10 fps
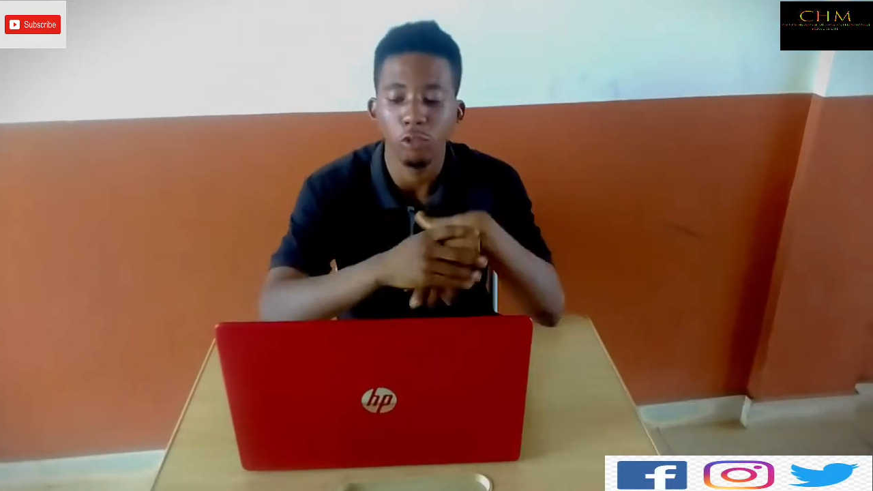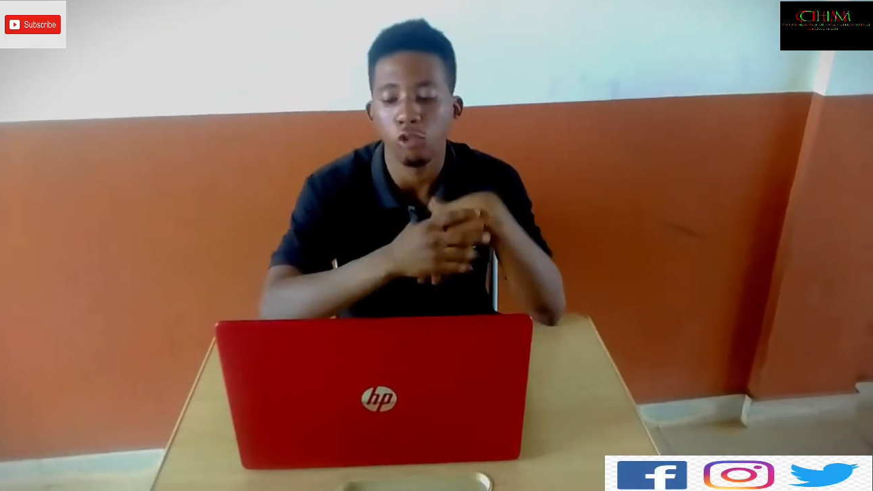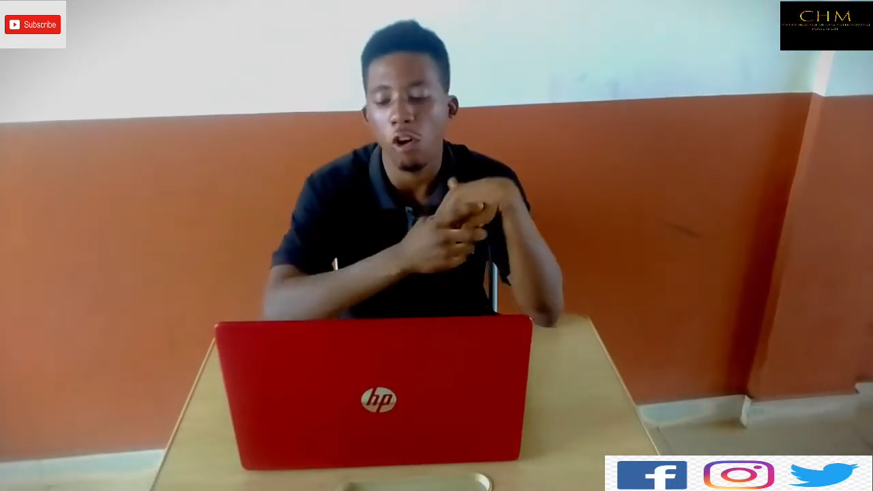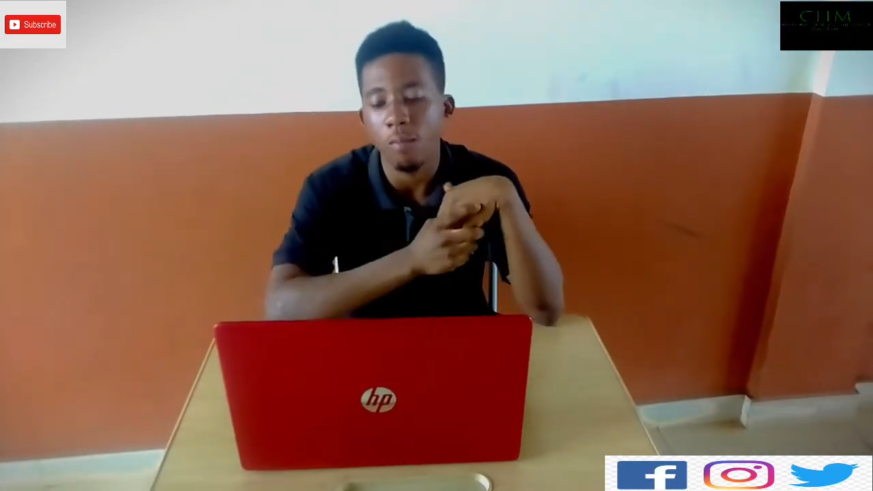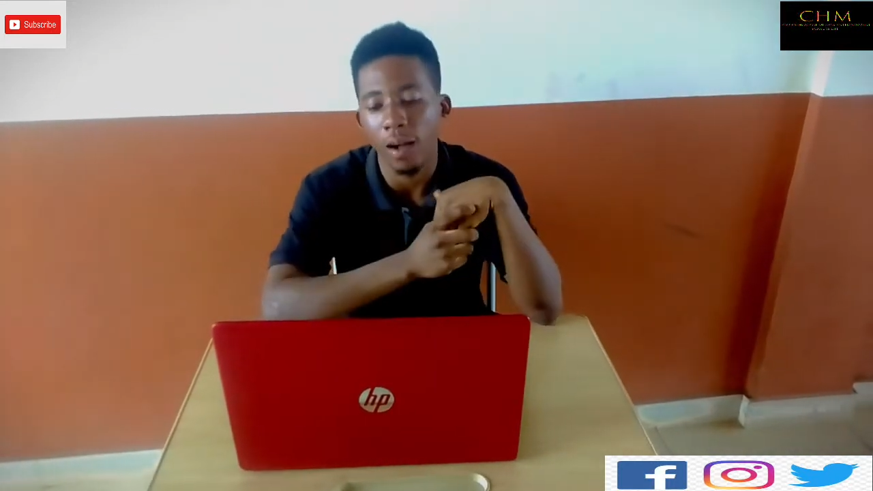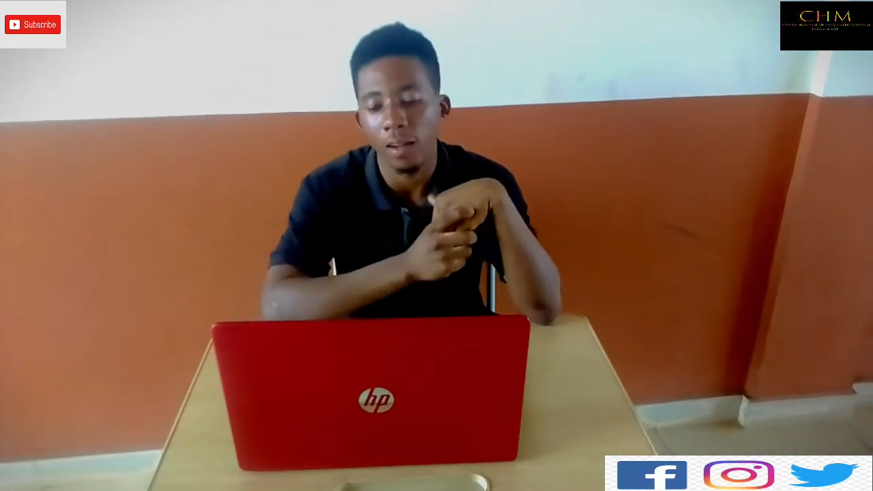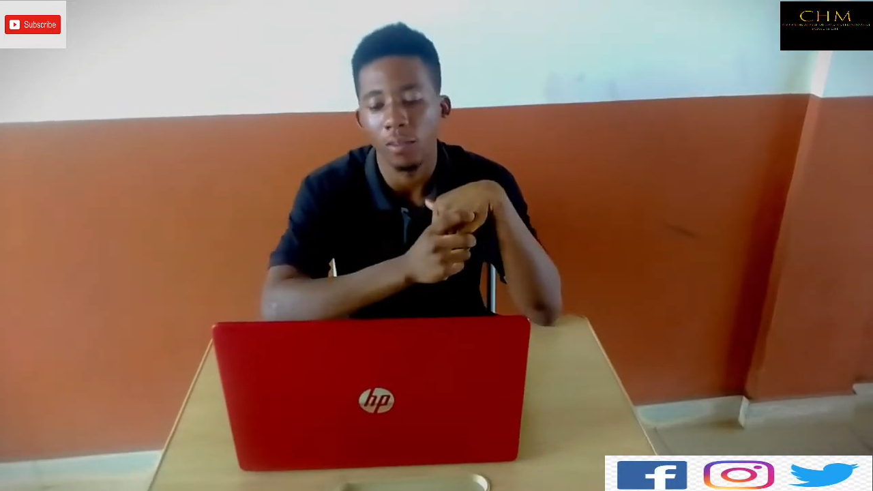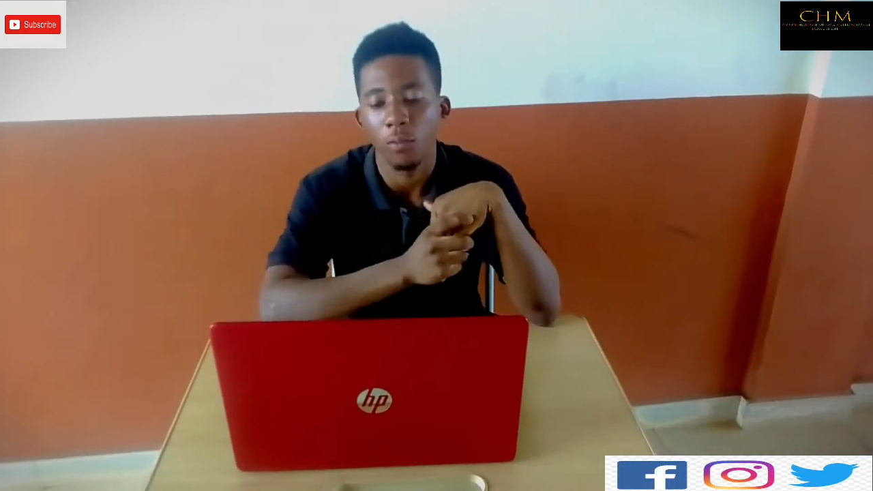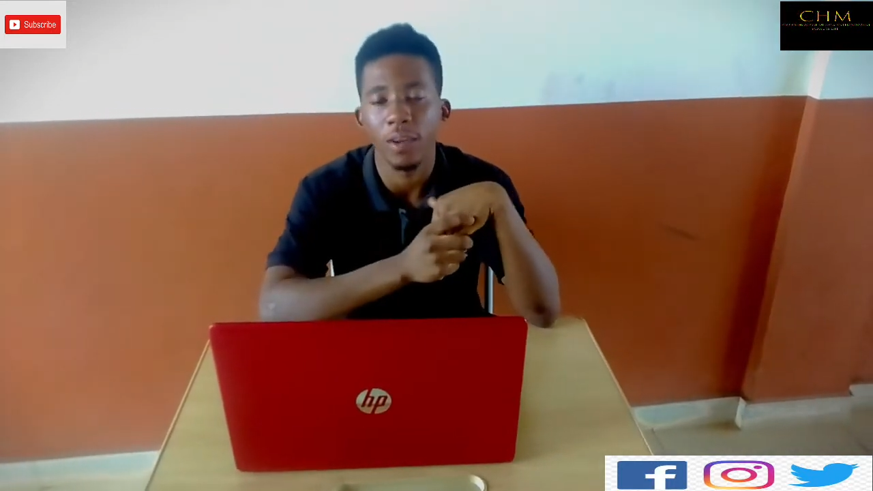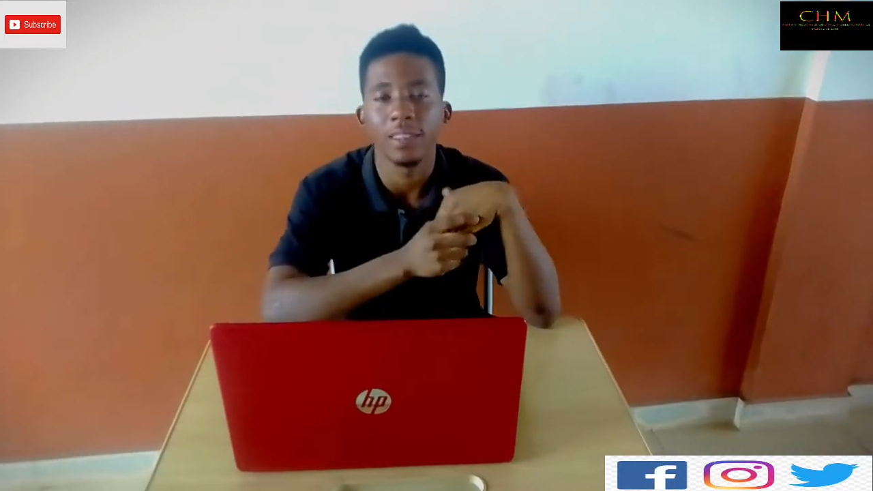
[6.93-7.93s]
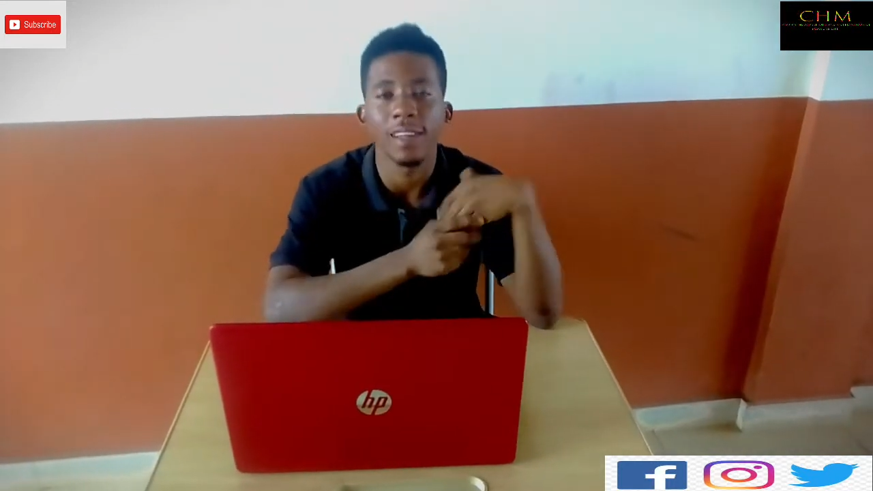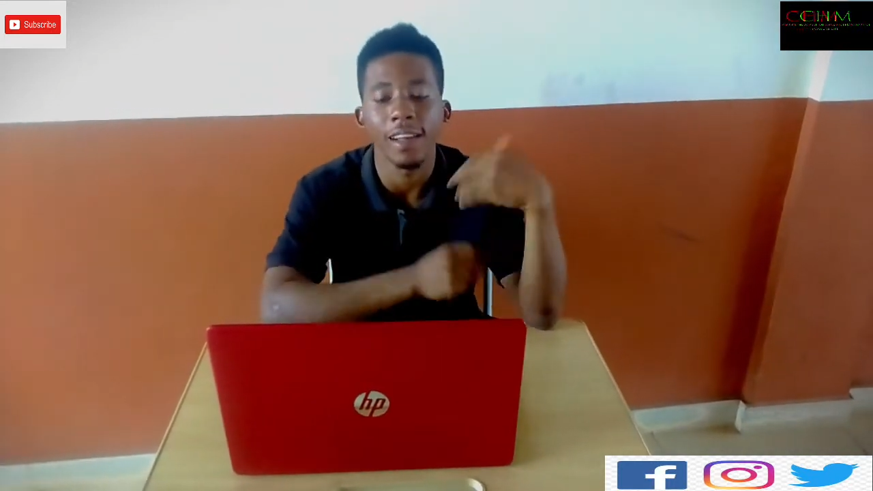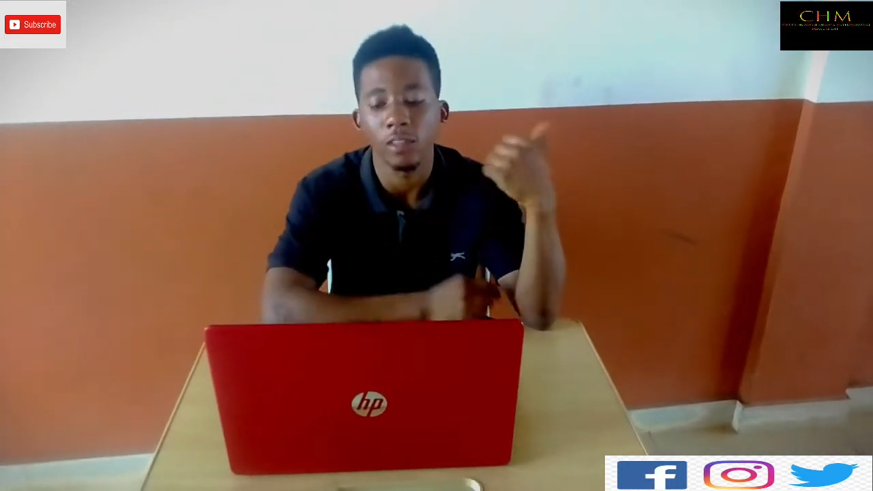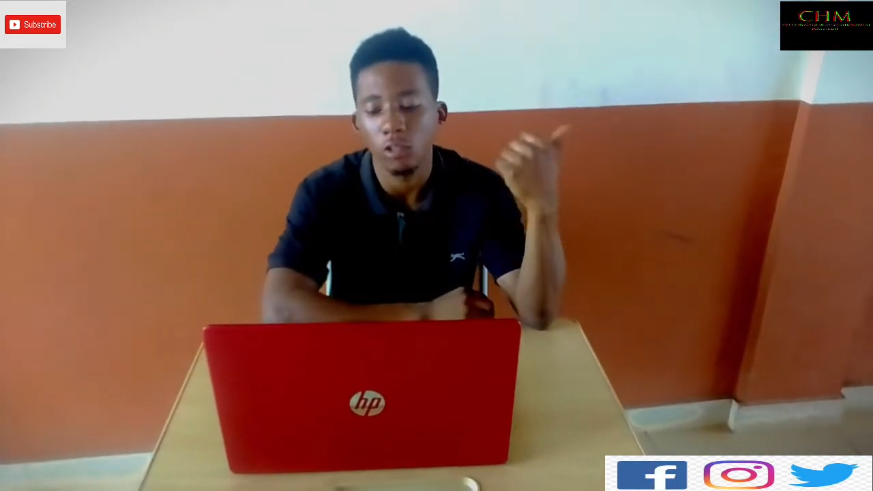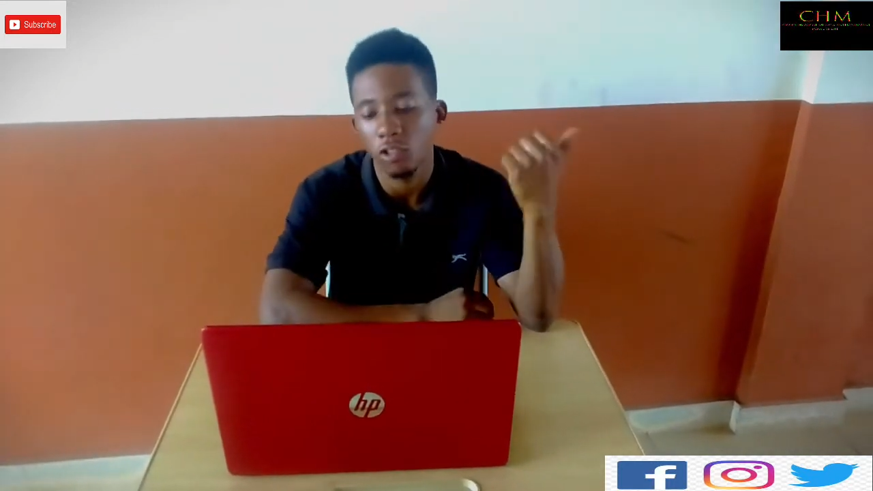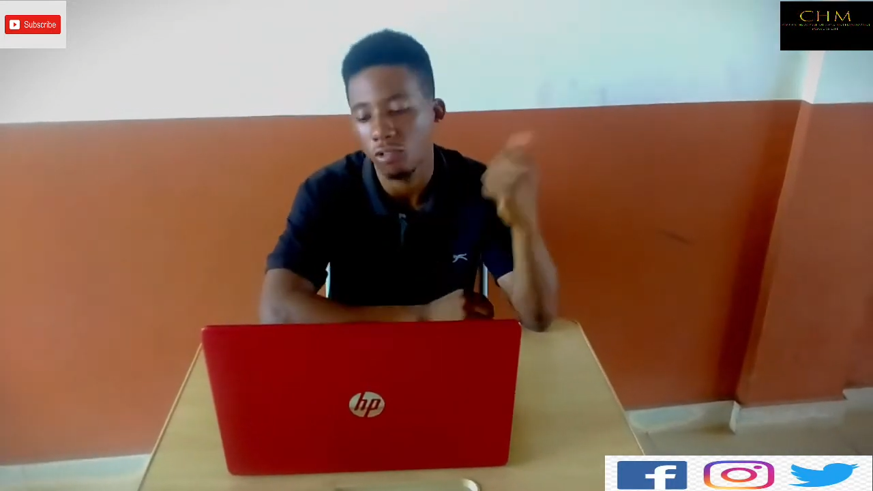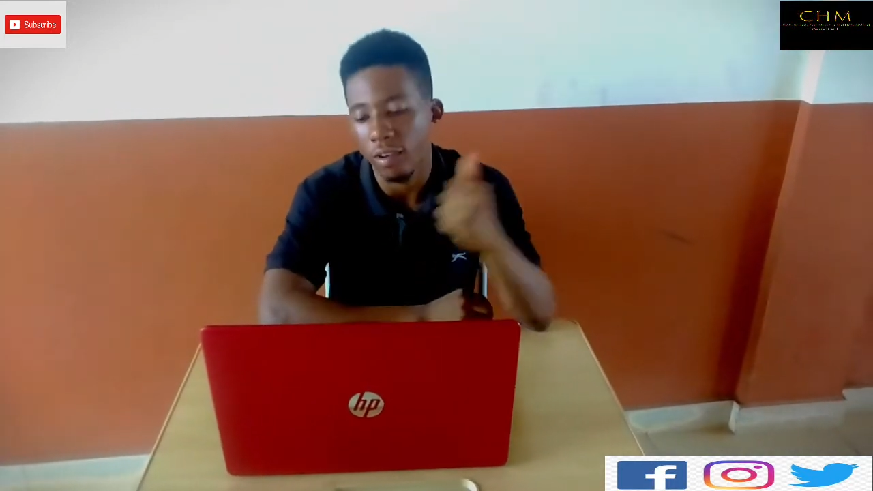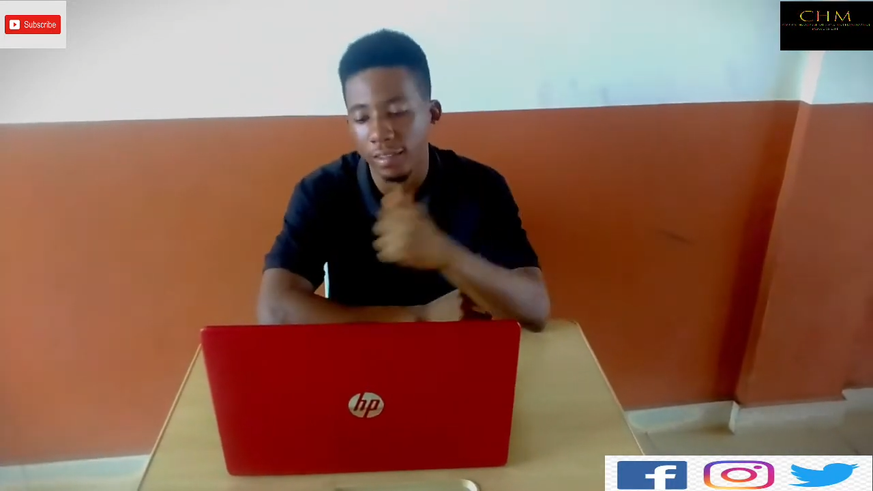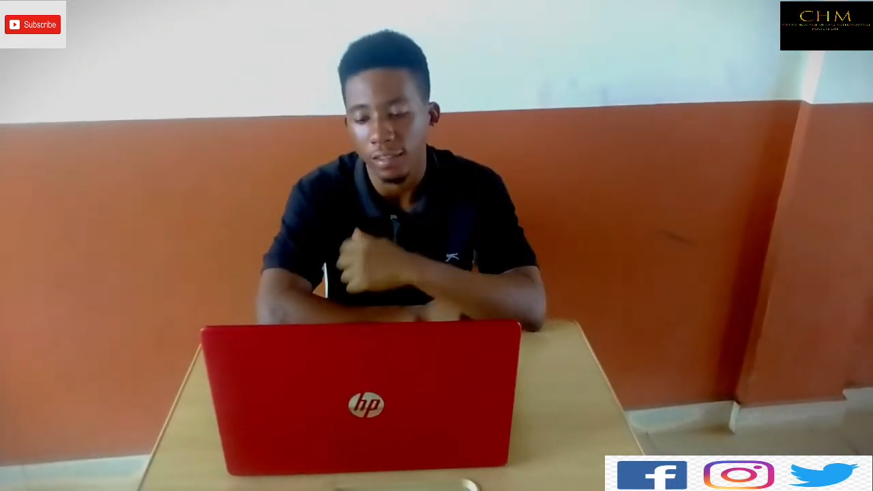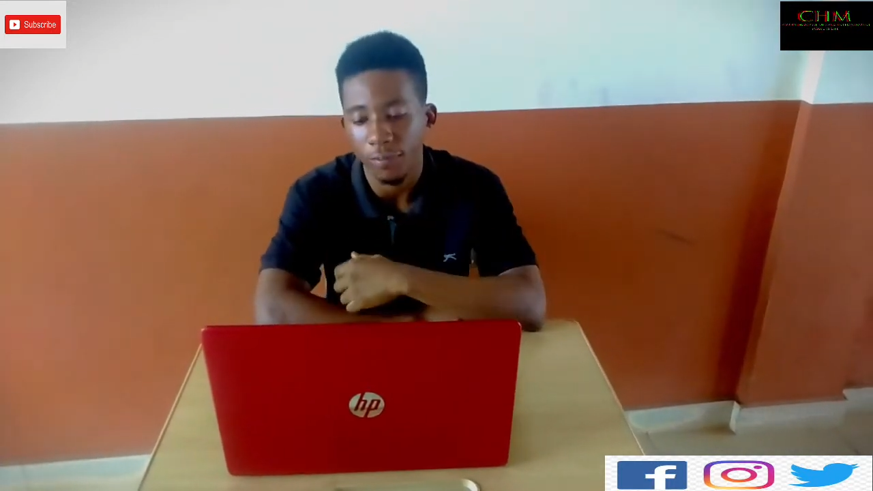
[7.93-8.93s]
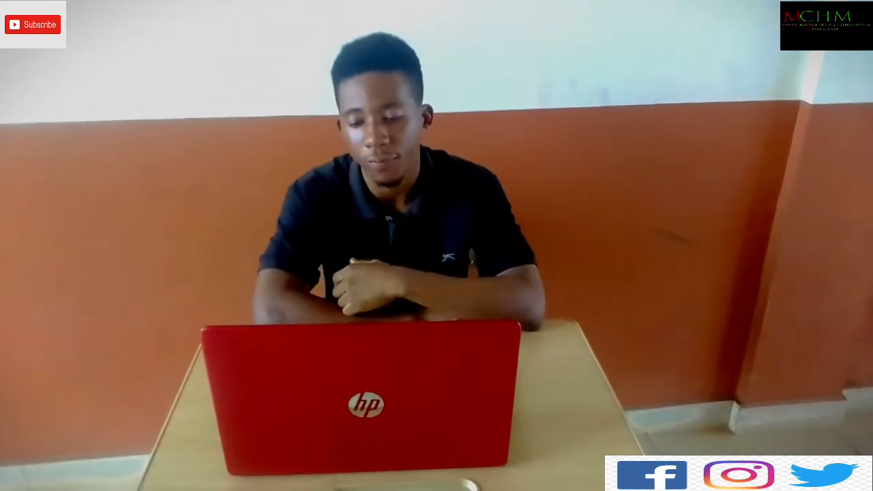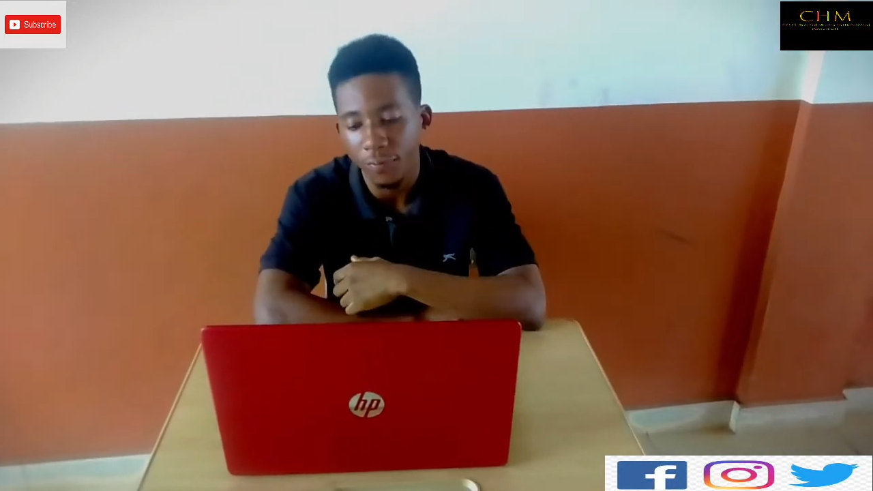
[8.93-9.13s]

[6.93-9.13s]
Strongman with the title Stress,